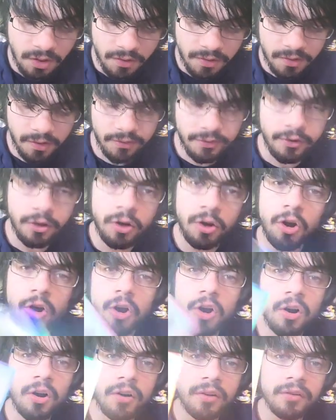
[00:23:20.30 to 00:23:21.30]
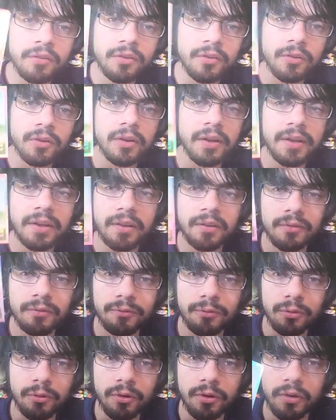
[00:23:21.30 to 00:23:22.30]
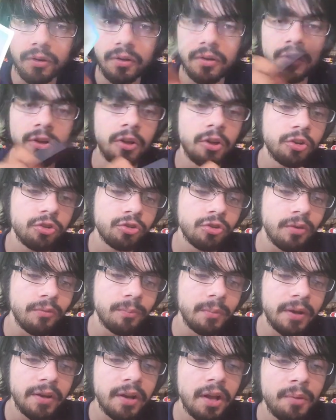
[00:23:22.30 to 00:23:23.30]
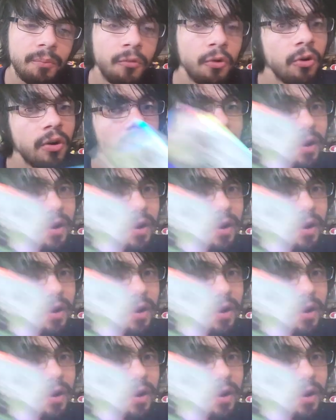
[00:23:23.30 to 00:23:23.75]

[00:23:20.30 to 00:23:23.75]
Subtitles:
It's the card, like for show off my number.